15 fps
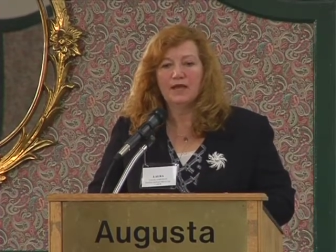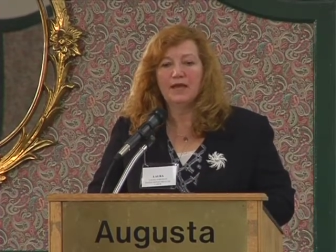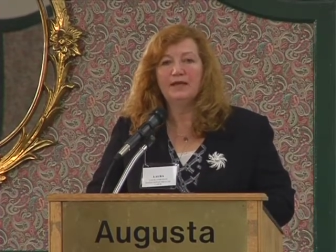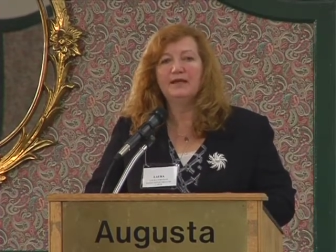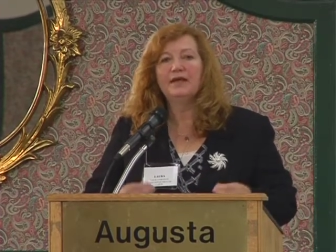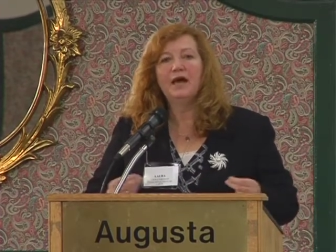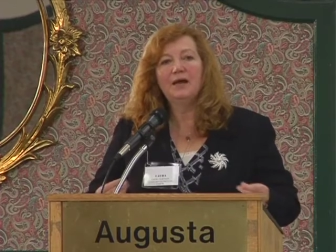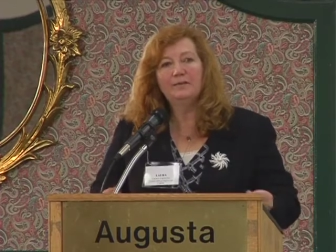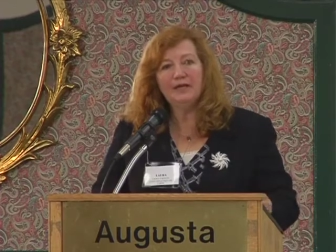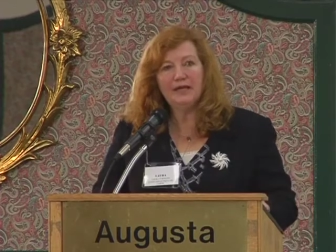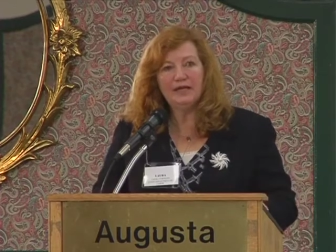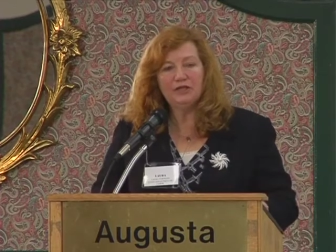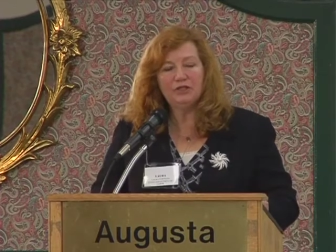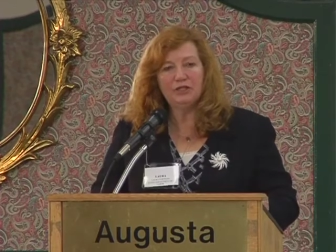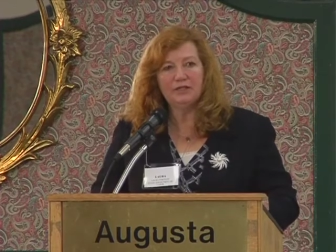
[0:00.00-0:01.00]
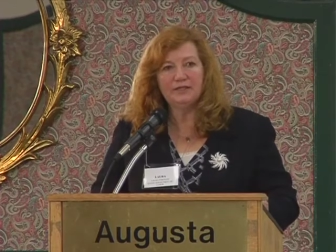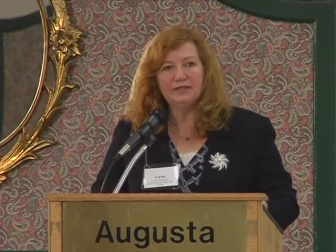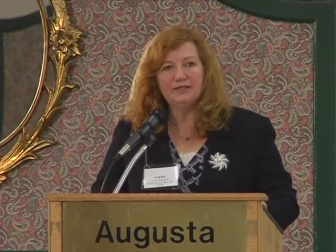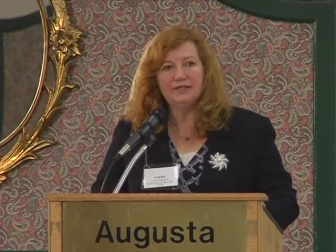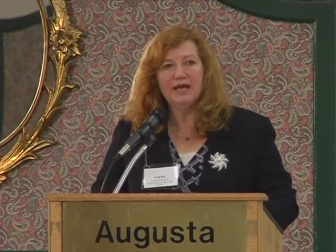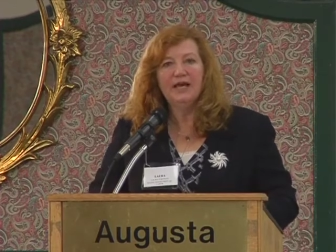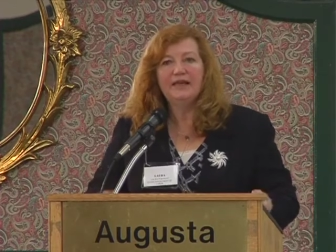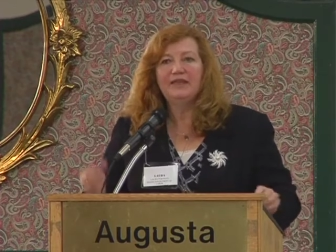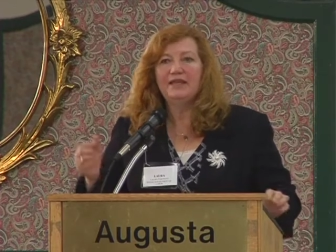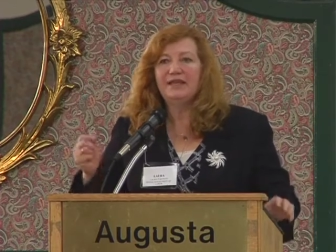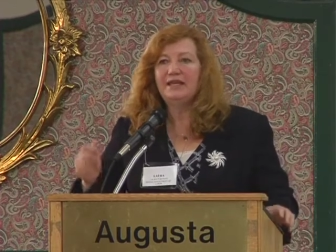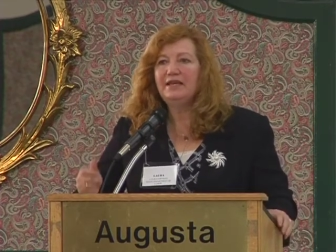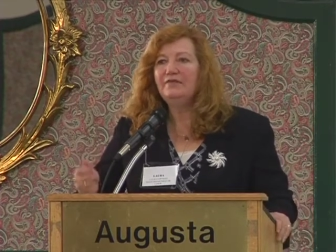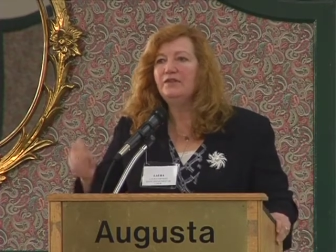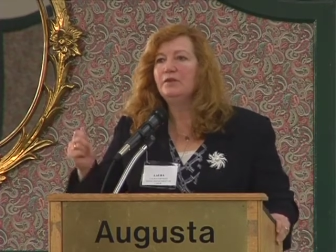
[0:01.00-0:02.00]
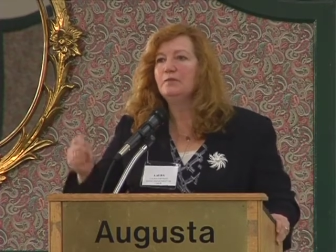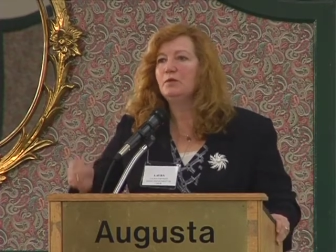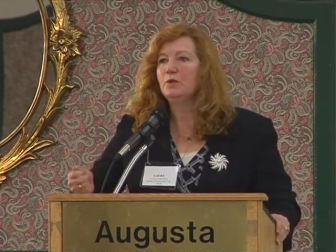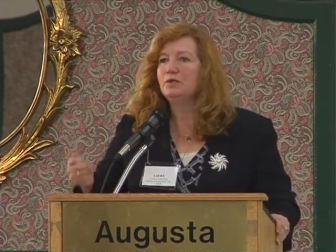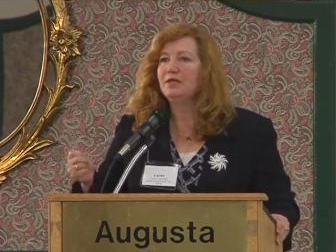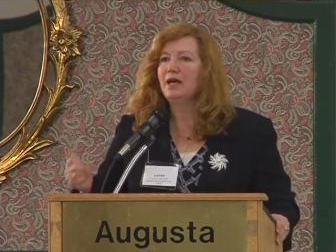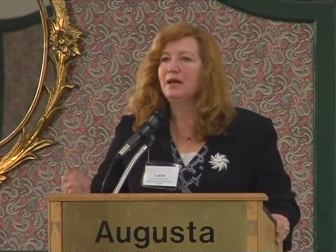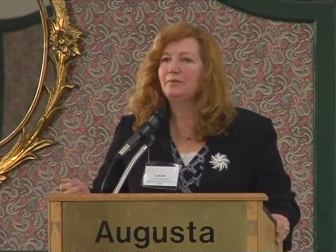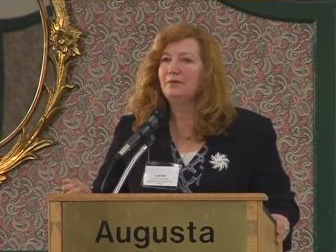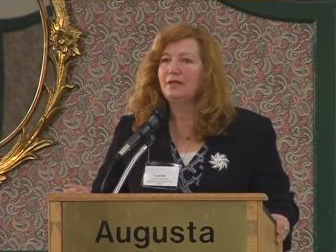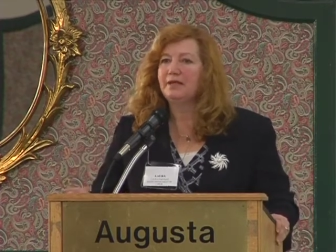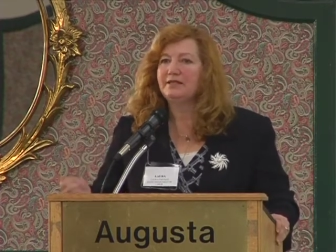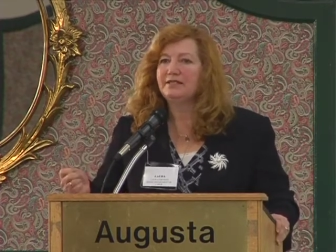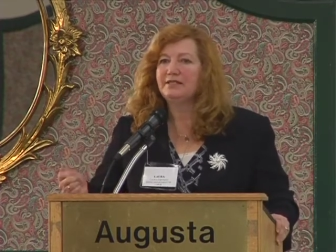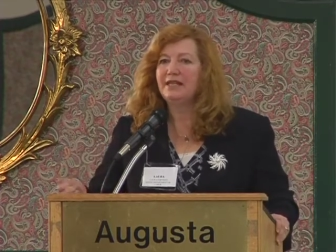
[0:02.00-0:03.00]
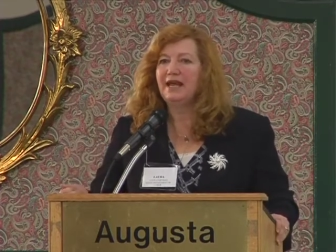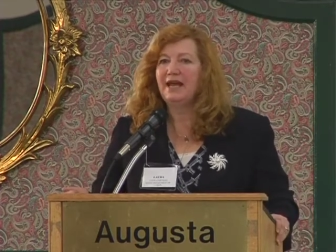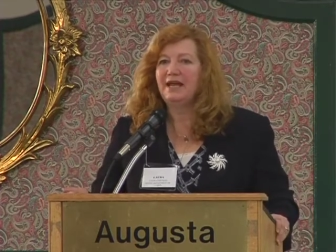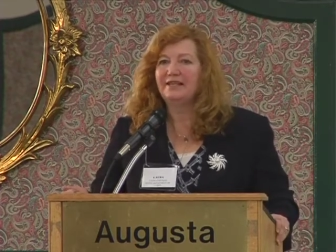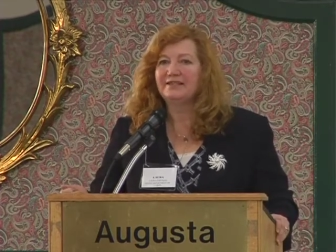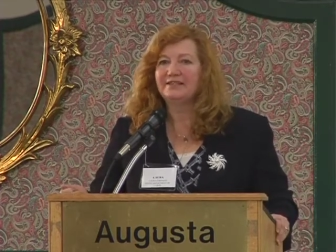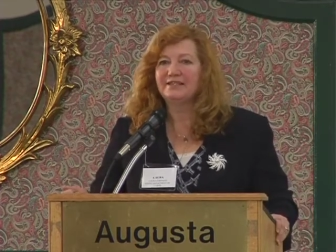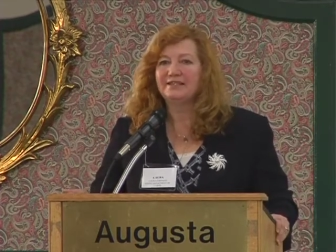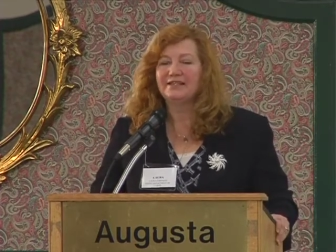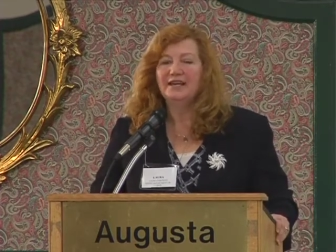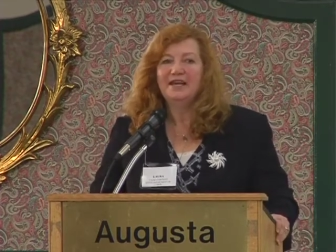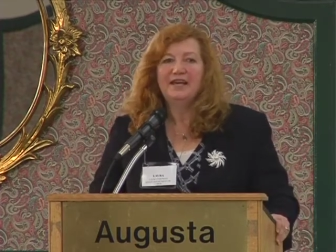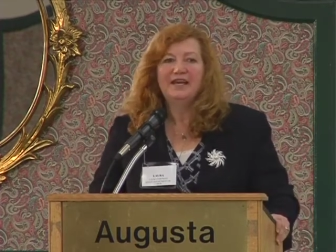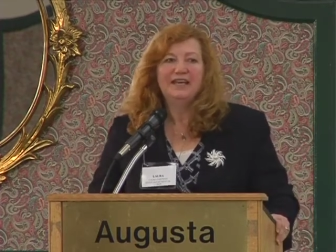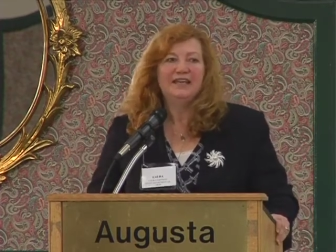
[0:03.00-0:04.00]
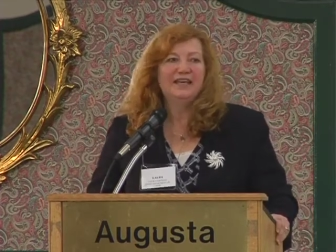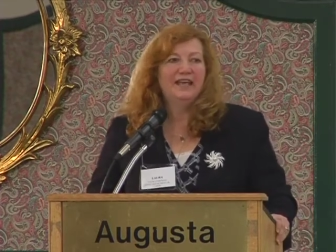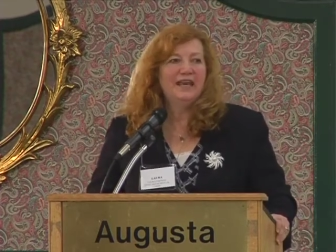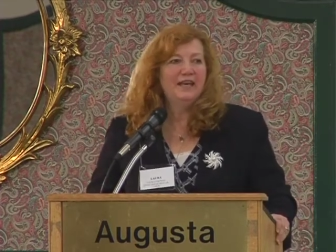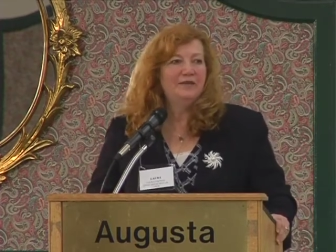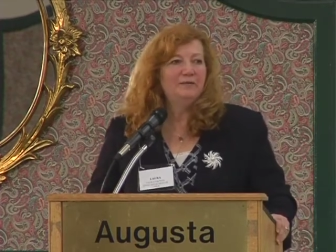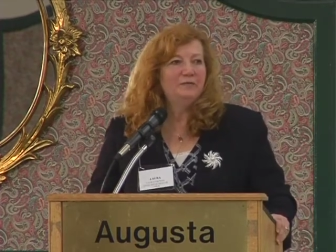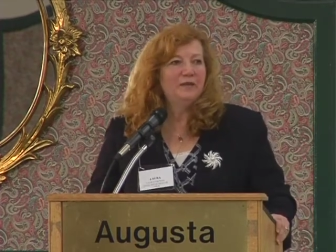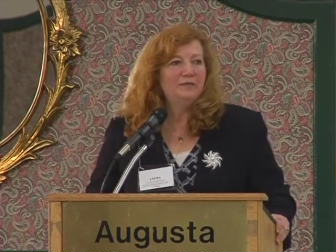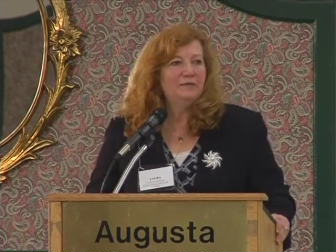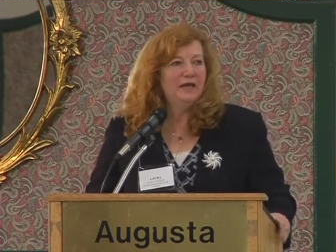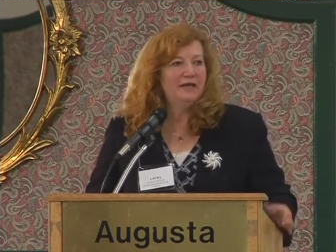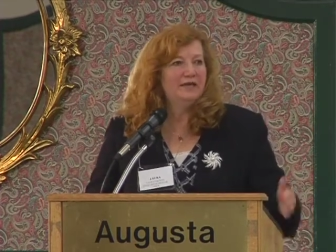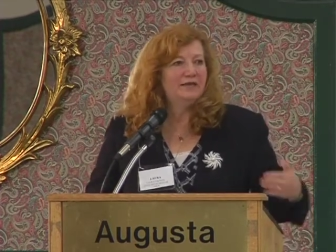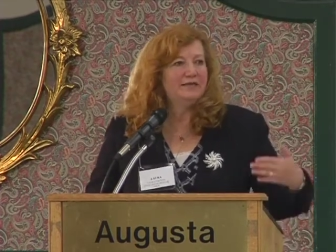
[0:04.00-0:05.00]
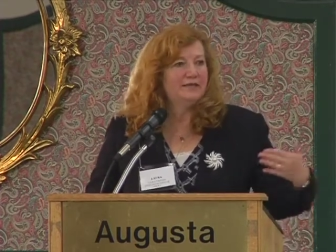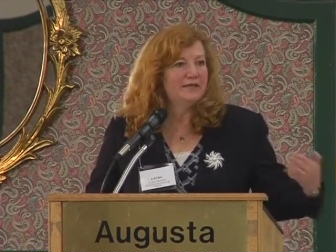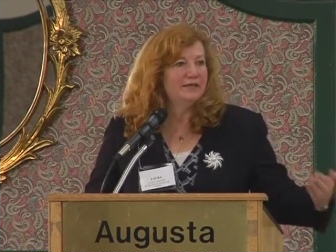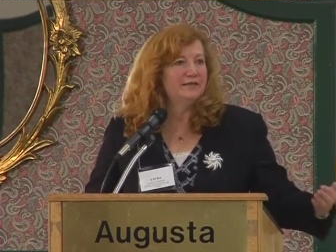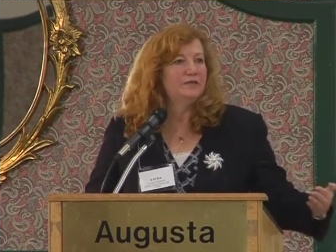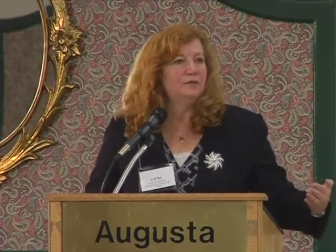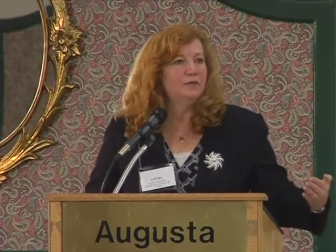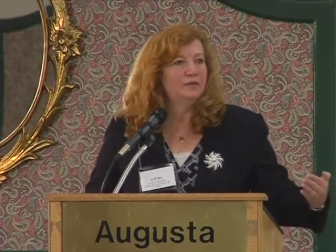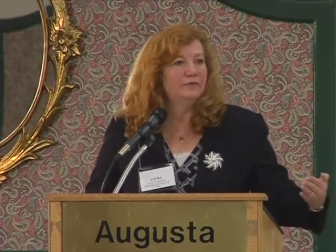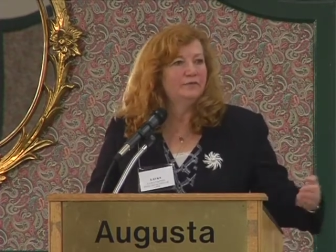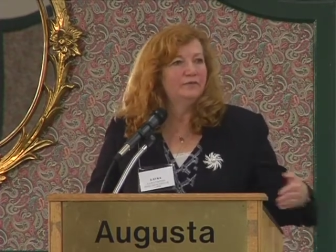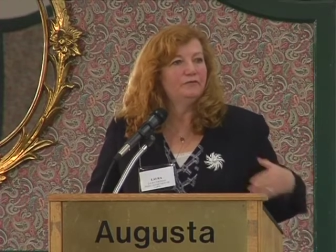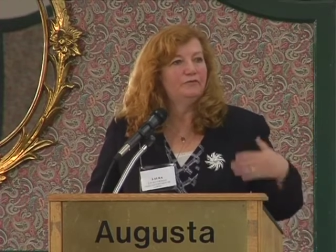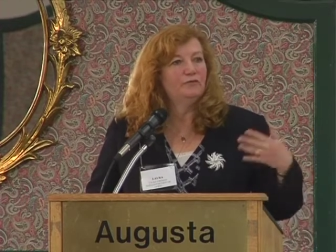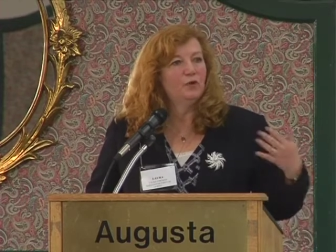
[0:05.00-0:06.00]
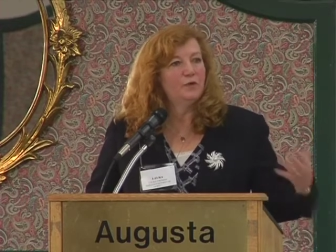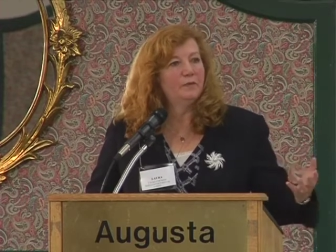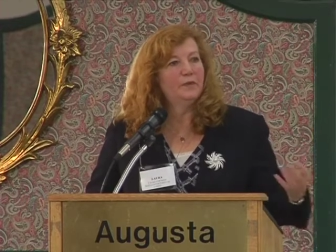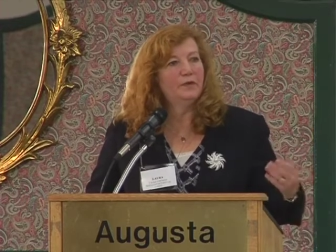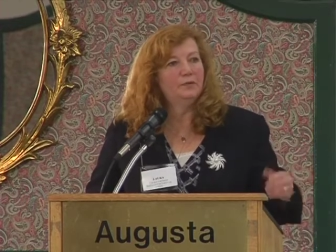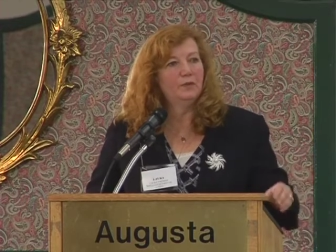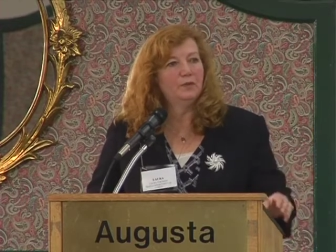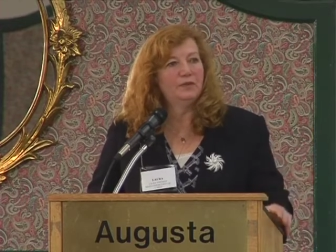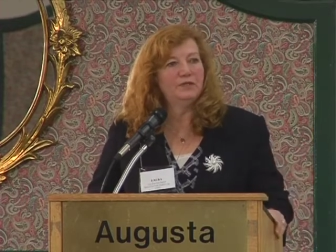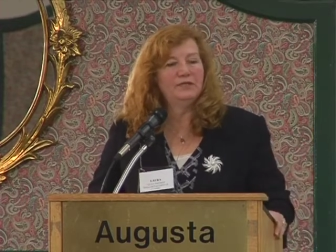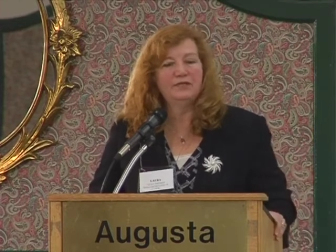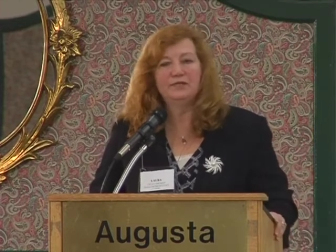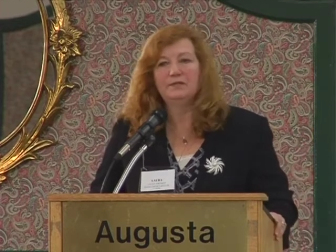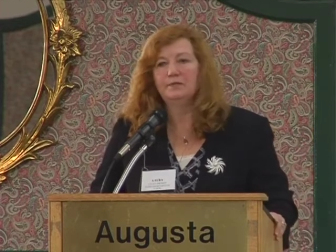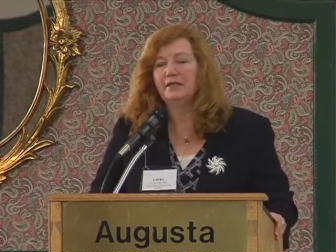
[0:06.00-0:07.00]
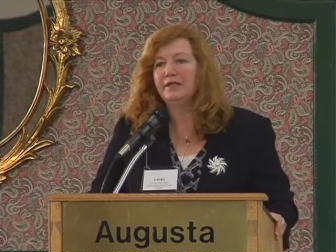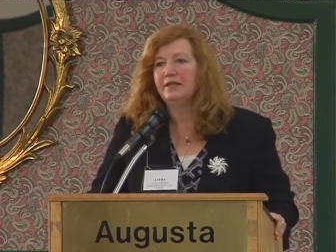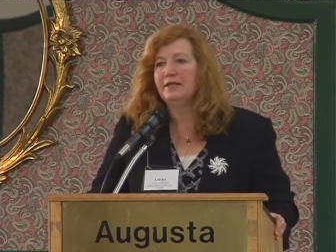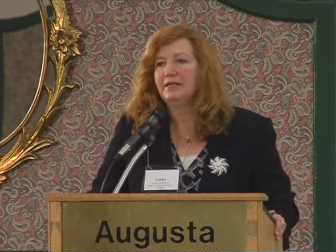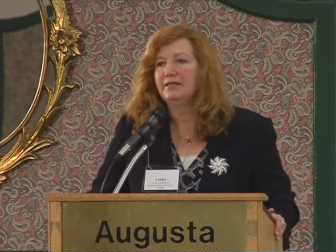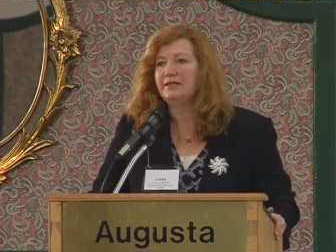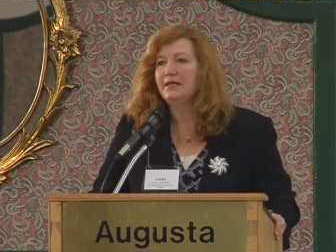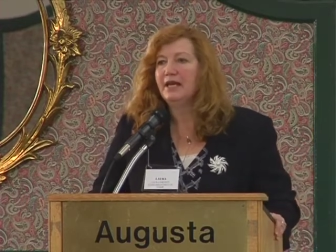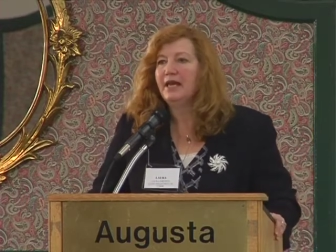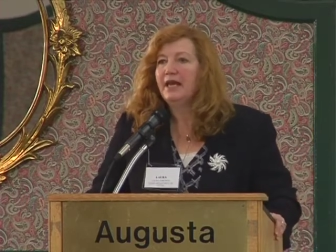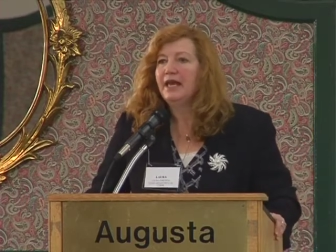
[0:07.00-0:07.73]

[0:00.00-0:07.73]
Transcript: and accommodations, that even the most complex tasks can be made accessible for people with disabilities.